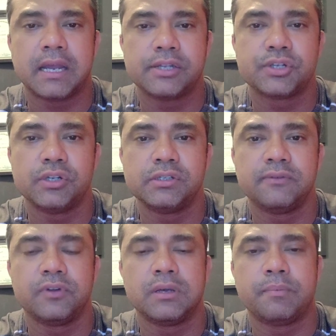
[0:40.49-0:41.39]

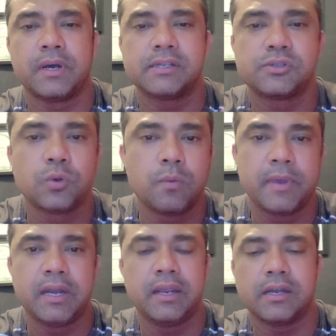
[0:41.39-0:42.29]
kinesiology for the past so
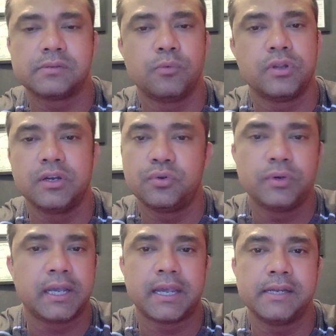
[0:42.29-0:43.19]
many years, more than
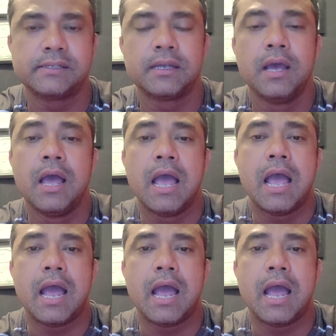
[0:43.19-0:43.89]
2 decades.